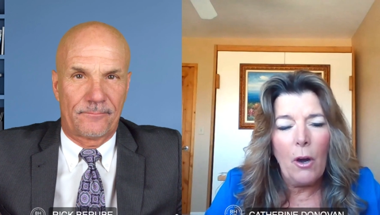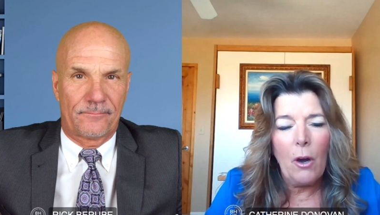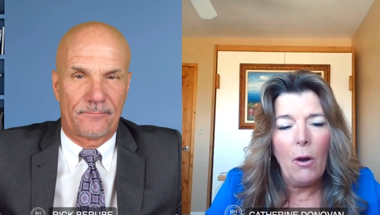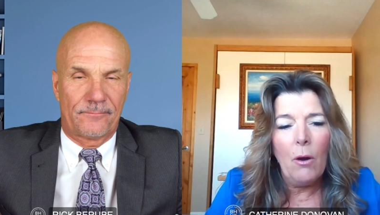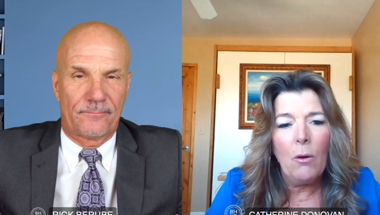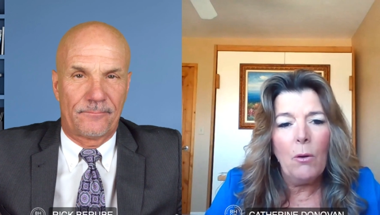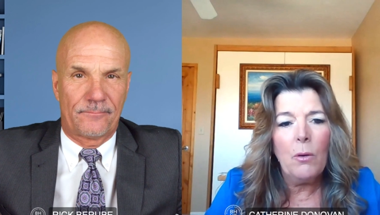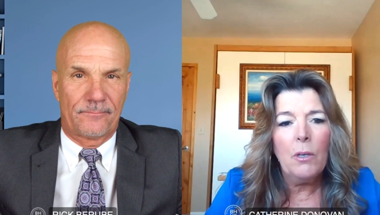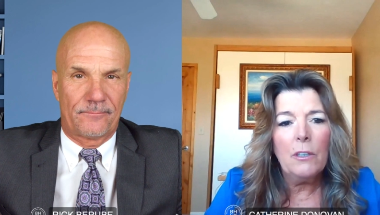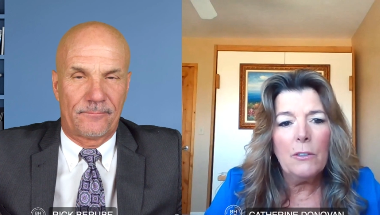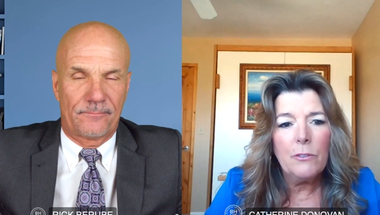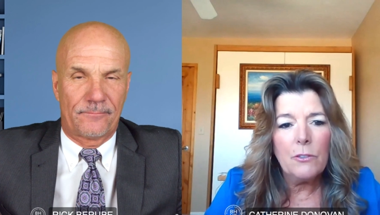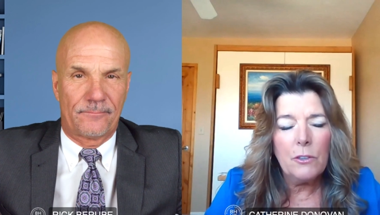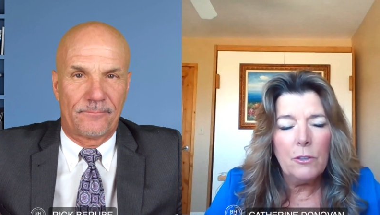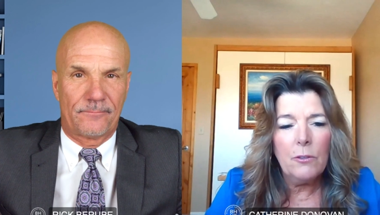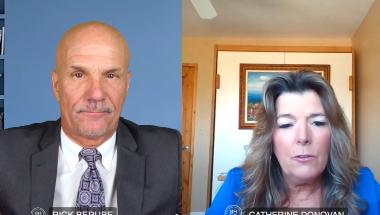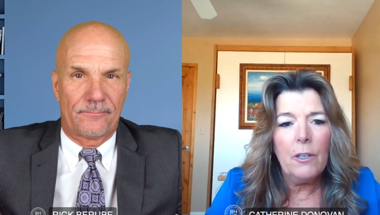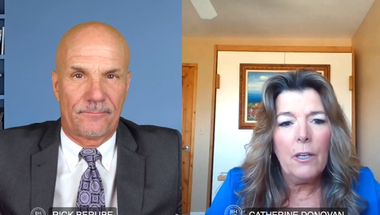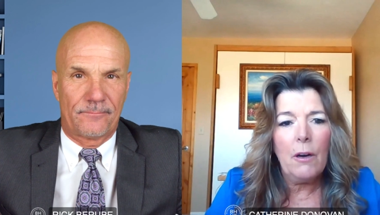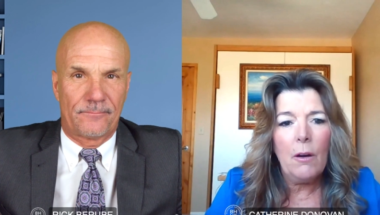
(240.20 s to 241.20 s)
Speaker 1: go
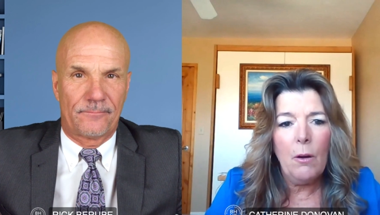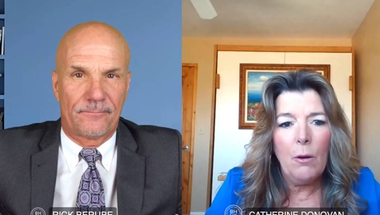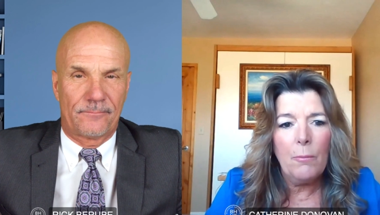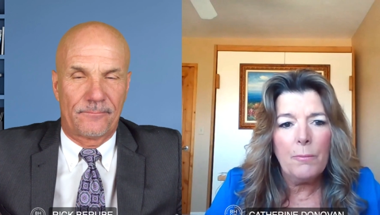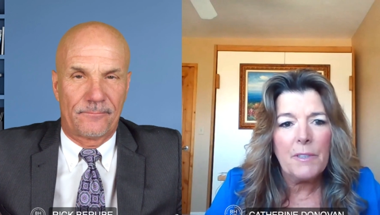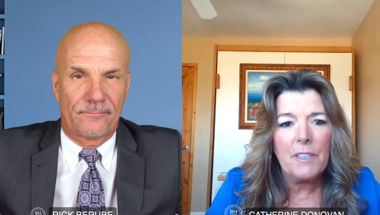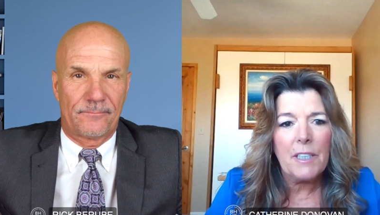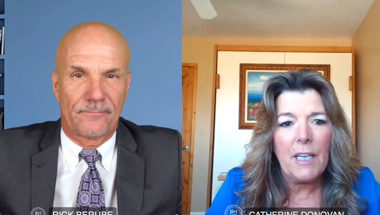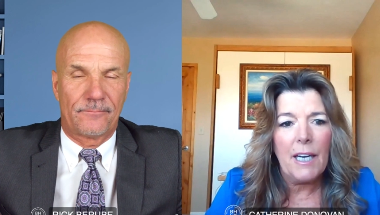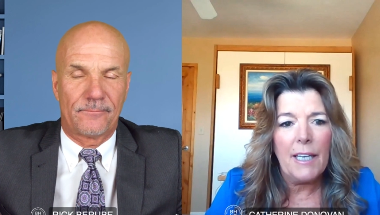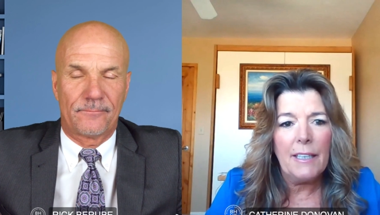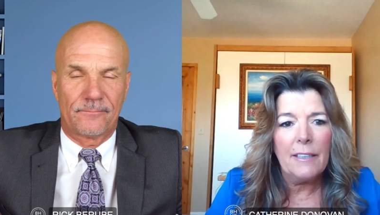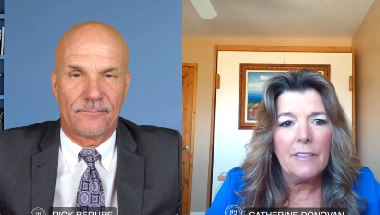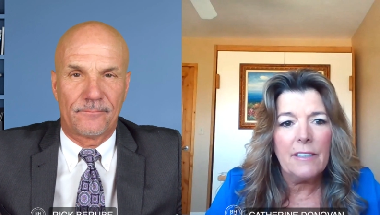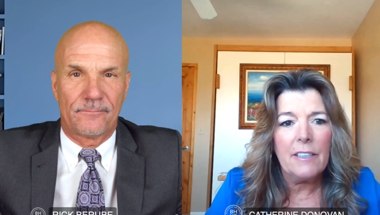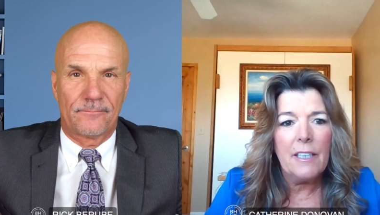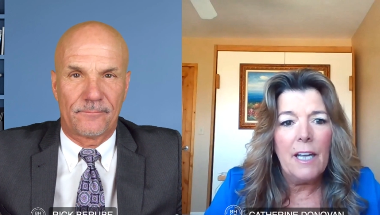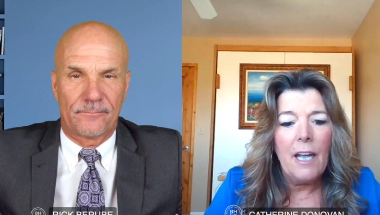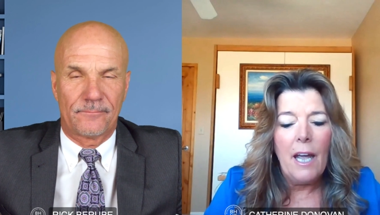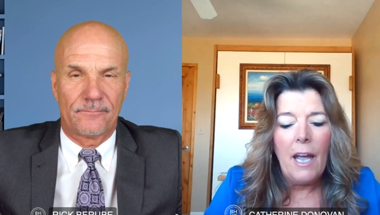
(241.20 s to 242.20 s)
to the home
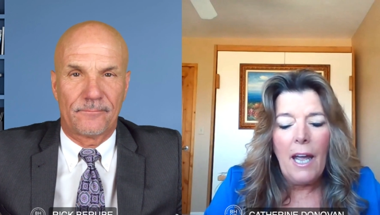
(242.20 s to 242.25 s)
sites